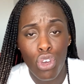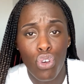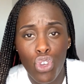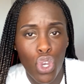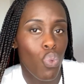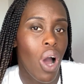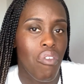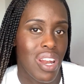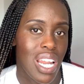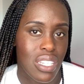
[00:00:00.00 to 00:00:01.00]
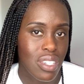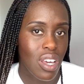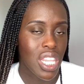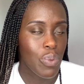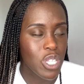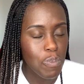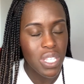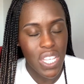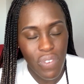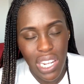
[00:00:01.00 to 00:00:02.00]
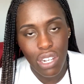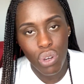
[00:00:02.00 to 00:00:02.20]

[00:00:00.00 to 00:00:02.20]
who you are in Leicester. And they were specifically